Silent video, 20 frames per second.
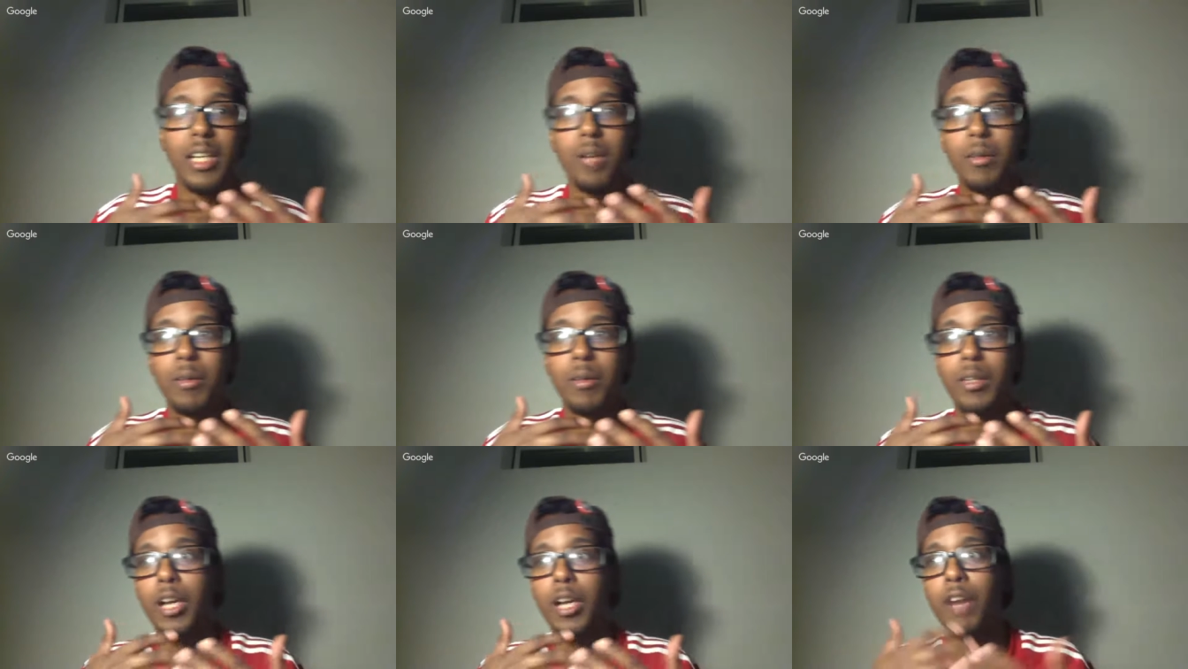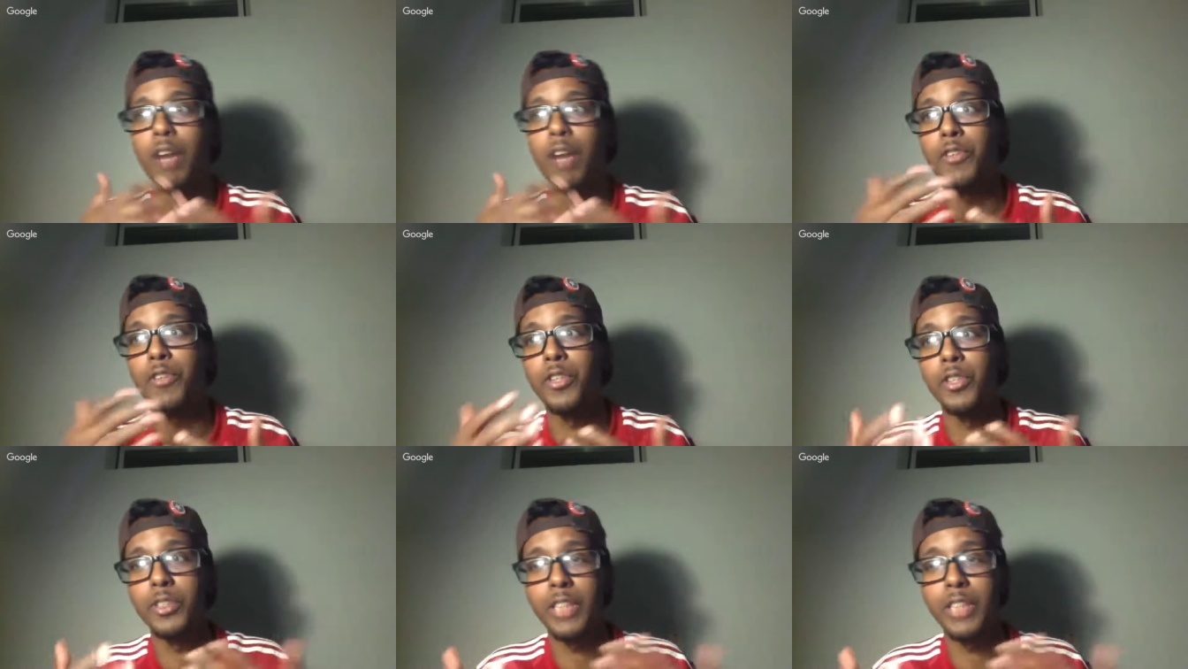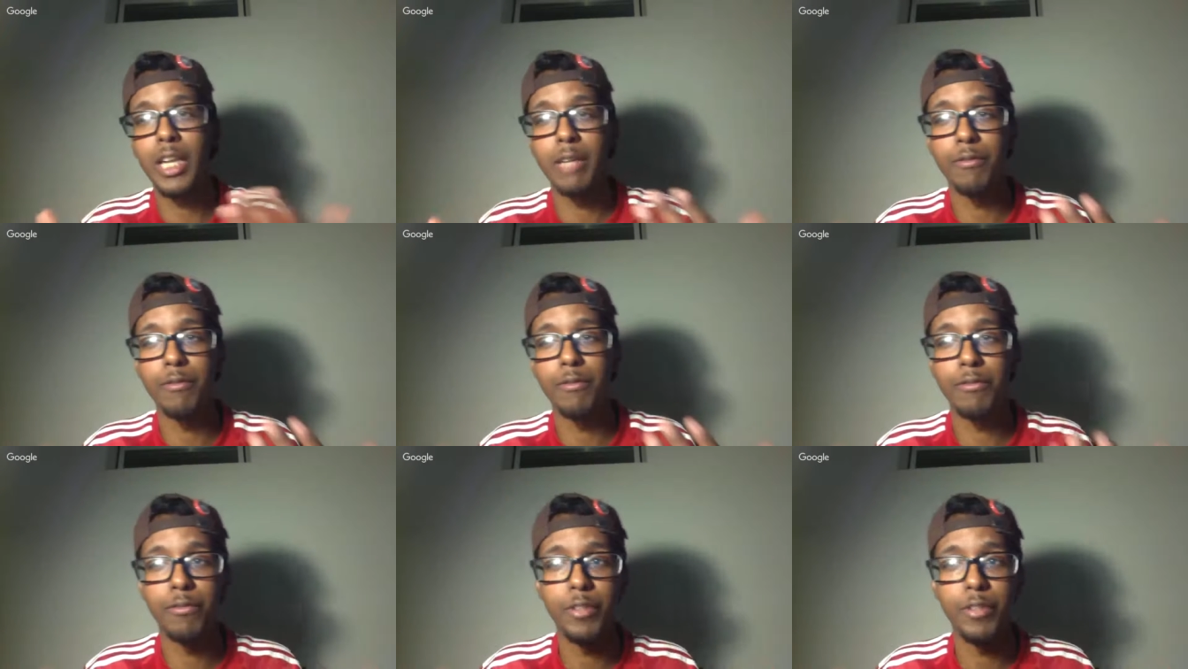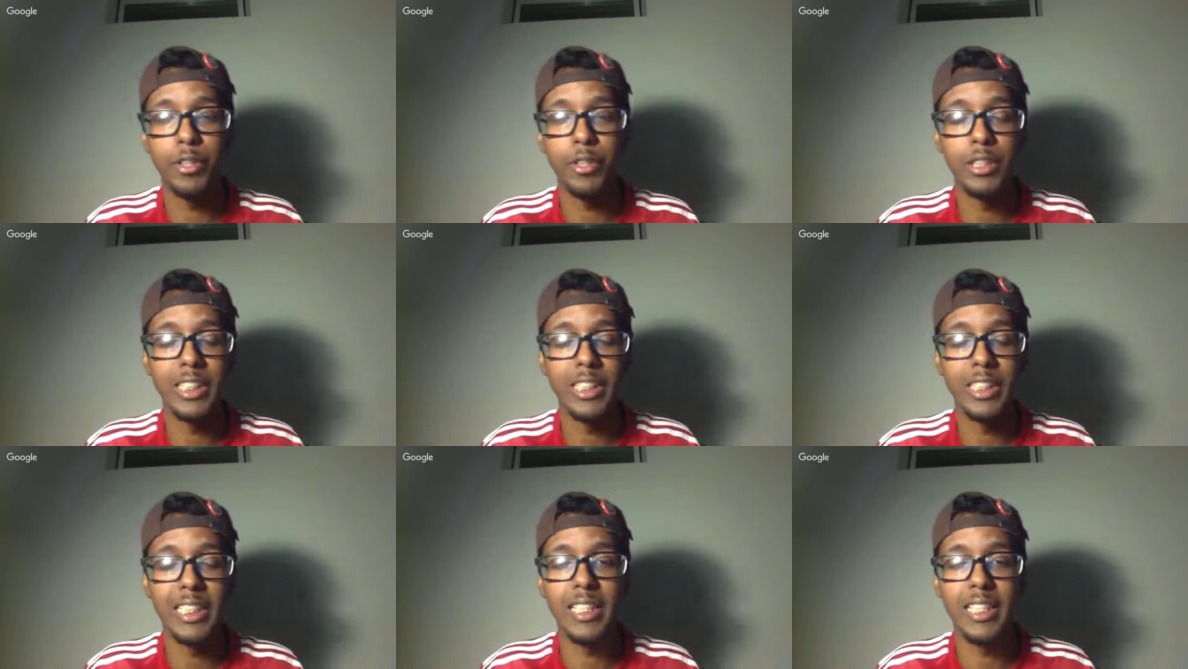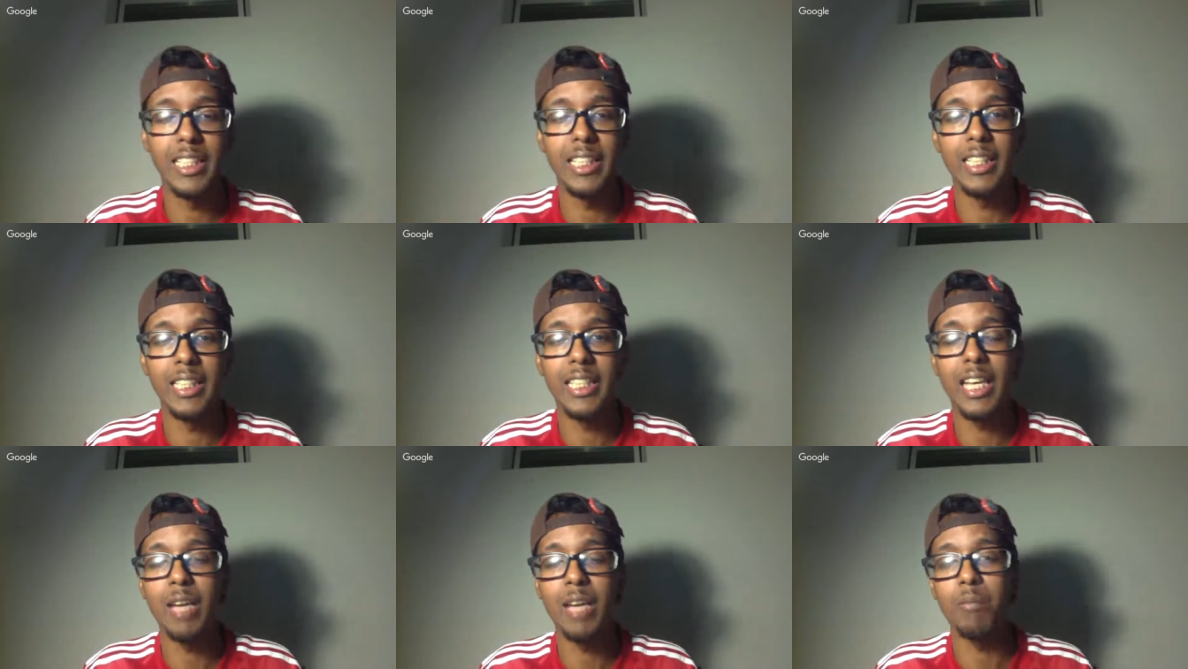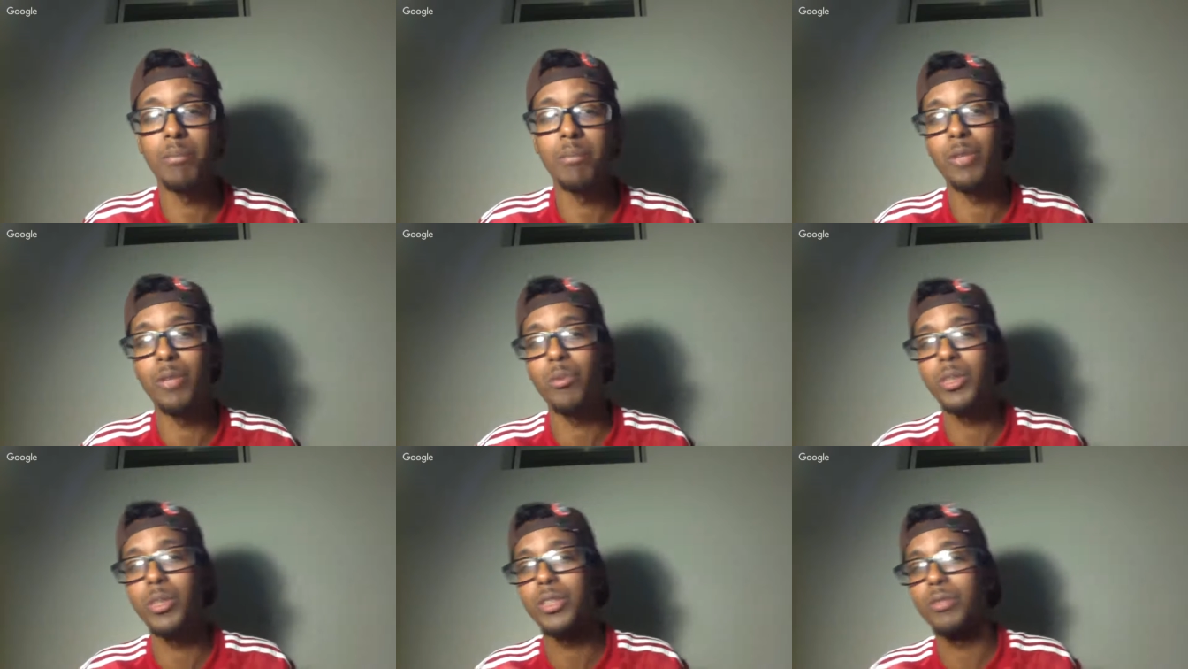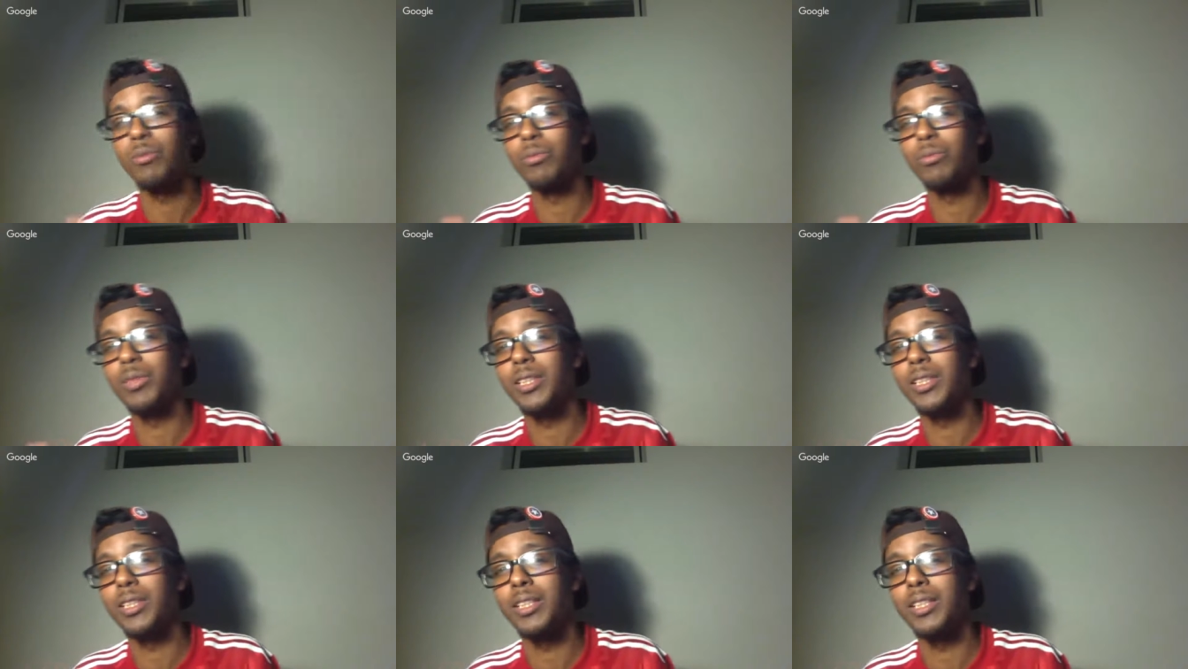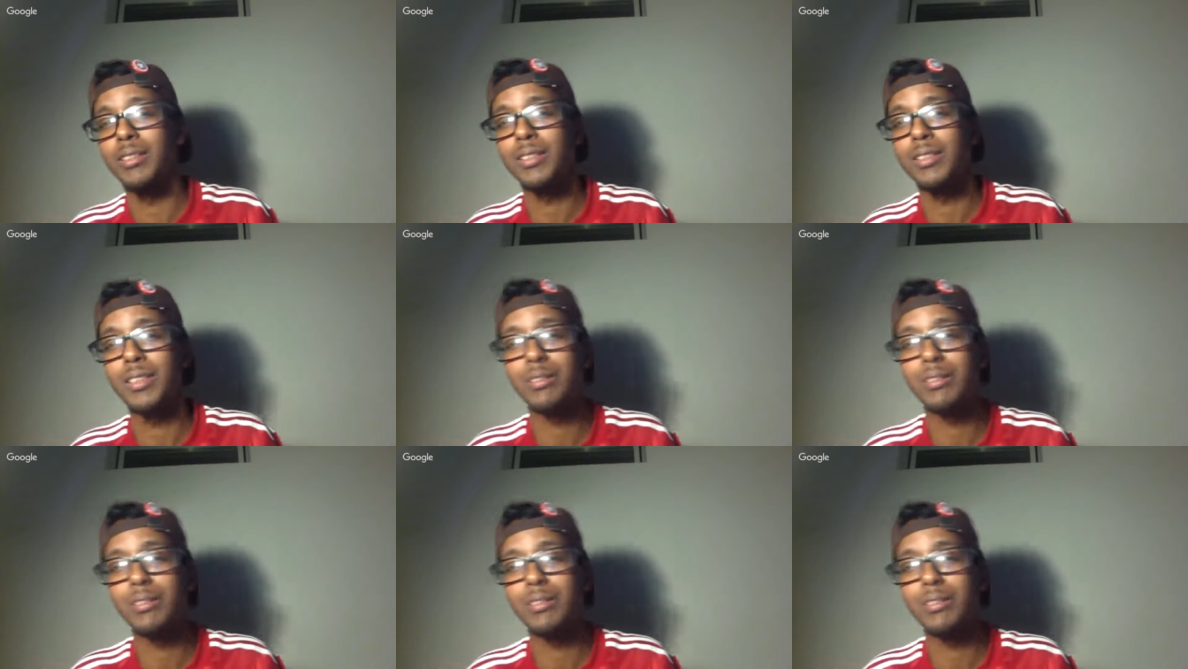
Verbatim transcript: governor type figure leading them, but he wasn't really as